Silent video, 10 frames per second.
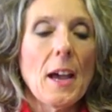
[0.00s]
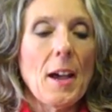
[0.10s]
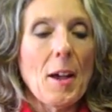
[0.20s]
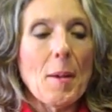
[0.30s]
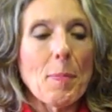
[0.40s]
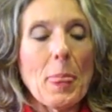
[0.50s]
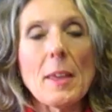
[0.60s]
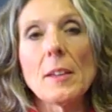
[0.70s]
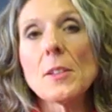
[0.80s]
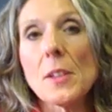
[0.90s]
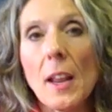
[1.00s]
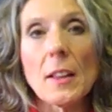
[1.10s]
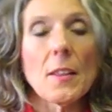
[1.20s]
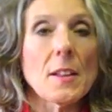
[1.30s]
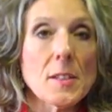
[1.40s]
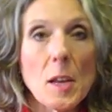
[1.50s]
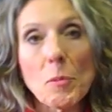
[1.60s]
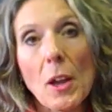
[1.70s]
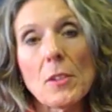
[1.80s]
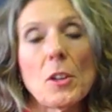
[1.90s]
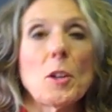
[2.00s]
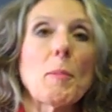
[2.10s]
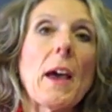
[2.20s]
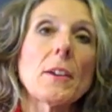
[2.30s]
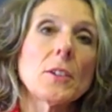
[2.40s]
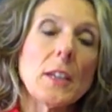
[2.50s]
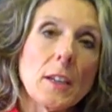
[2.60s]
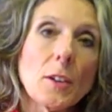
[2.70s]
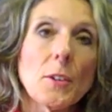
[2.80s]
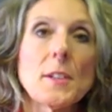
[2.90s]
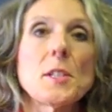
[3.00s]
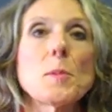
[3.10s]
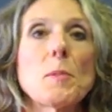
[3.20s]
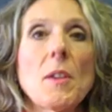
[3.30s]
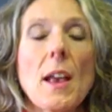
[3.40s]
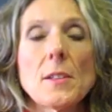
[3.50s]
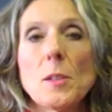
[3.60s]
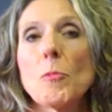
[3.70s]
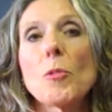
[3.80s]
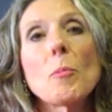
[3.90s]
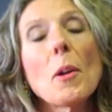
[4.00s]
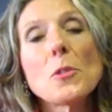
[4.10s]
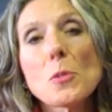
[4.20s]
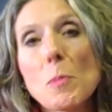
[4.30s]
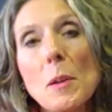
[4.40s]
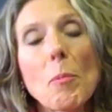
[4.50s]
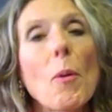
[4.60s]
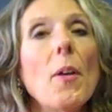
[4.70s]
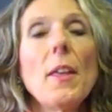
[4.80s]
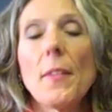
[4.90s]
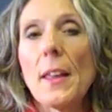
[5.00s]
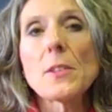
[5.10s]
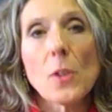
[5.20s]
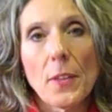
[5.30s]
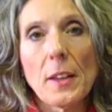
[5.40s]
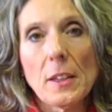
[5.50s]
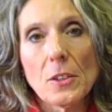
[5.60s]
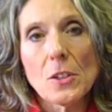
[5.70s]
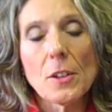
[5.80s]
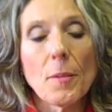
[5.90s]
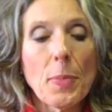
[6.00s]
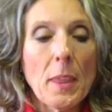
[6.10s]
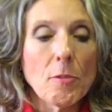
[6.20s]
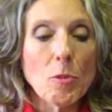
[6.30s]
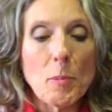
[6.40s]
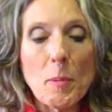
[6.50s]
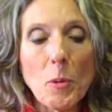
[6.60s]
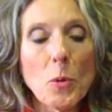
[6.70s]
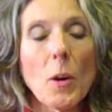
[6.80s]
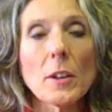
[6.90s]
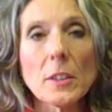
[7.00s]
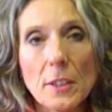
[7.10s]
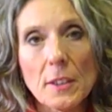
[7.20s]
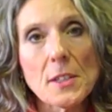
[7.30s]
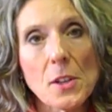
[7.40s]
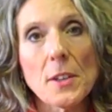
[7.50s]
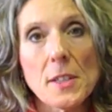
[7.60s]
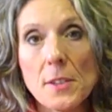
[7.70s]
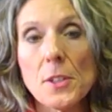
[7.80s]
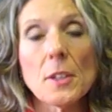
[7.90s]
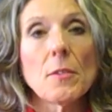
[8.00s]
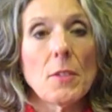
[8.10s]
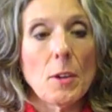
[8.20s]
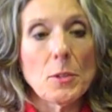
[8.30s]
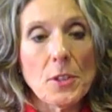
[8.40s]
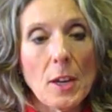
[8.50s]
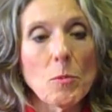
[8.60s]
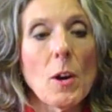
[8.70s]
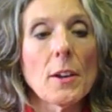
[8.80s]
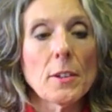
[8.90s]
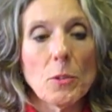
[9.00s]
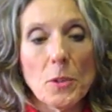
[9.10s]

Um, incidentally, that same dietary pattern increases potassium. For most people, that's all they need to do. For people who are clearly salt sensitive, they retain water or